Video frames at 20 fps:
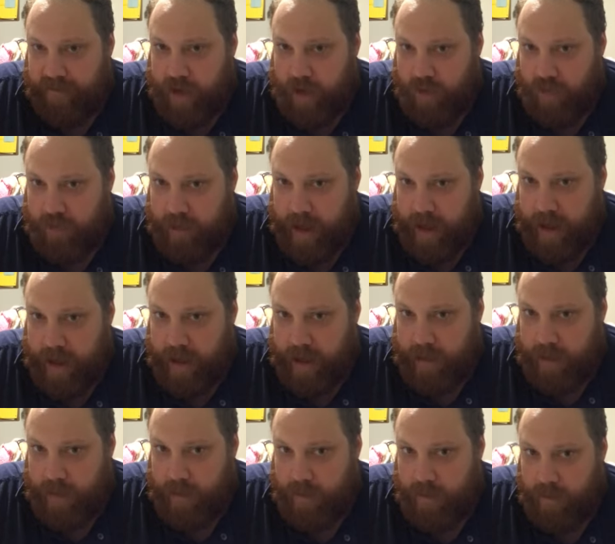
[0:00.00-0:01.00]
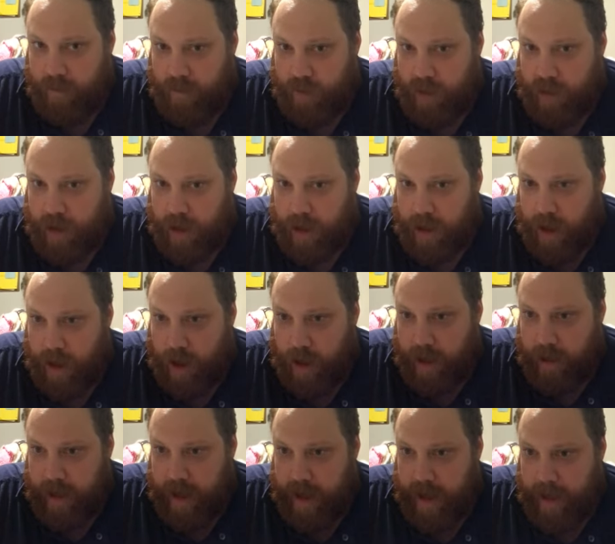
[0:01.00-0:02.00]
you read will
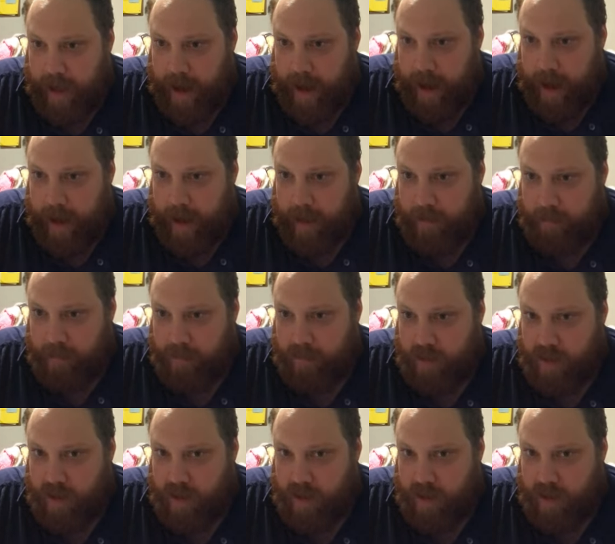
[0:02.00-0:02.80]
occur in time.